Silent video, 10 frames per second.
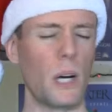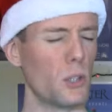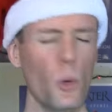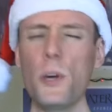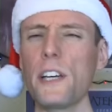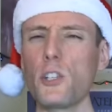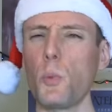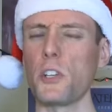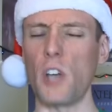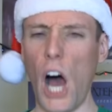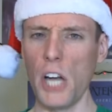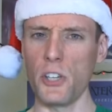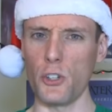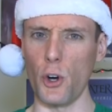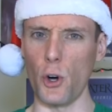But Lucas was
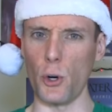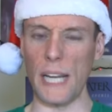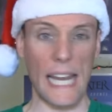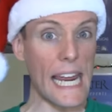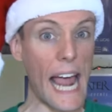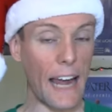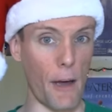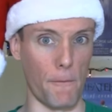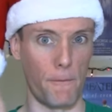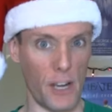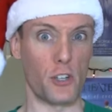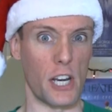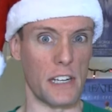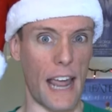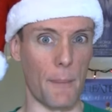undeterred. He had a
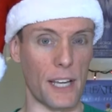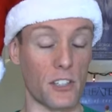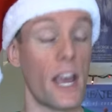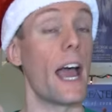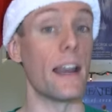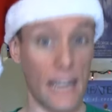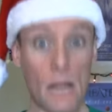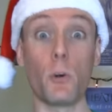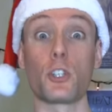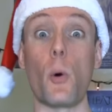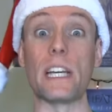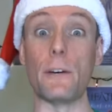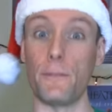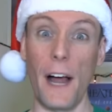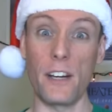vision, dammit, and he was going
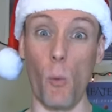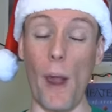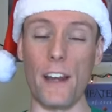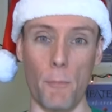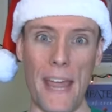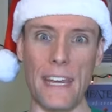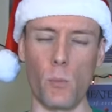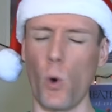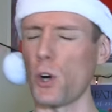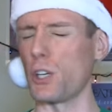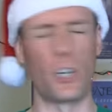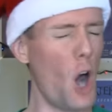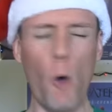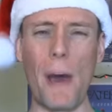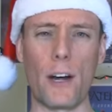to find a way to make it work
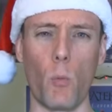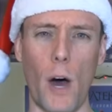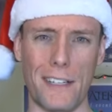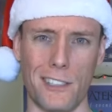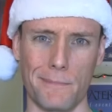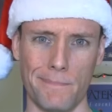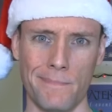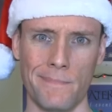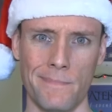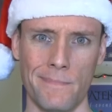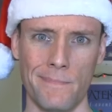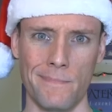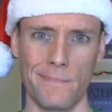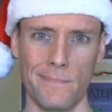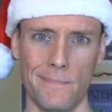no matter what.
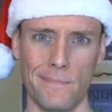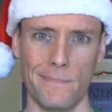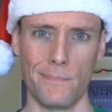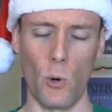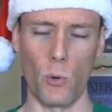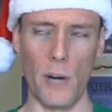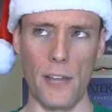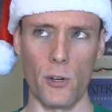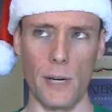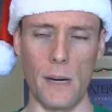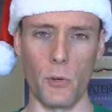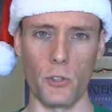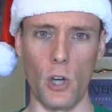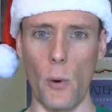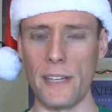Or rather, he
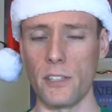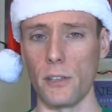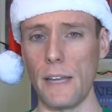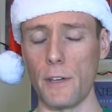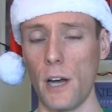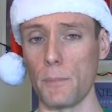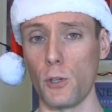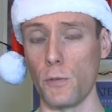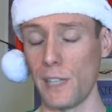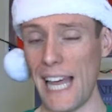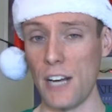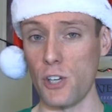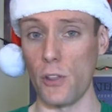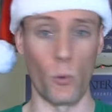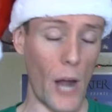was going to leave it up to
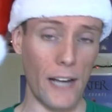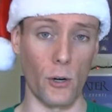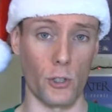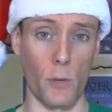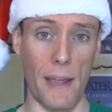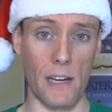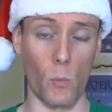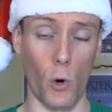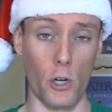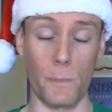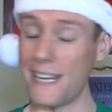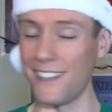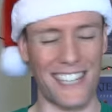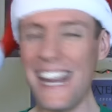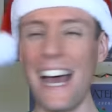Vilanch and the writers to make it work
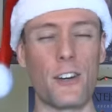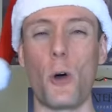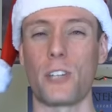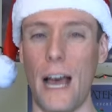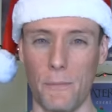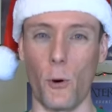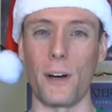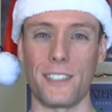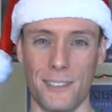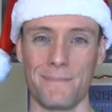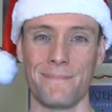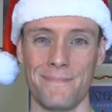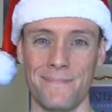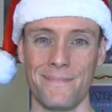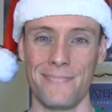because he had no time for it.
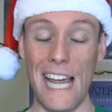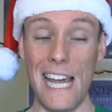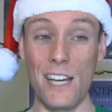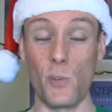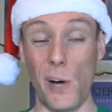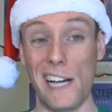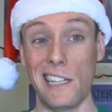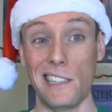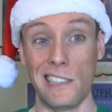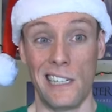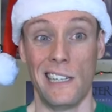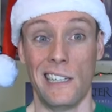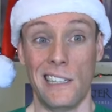And, well,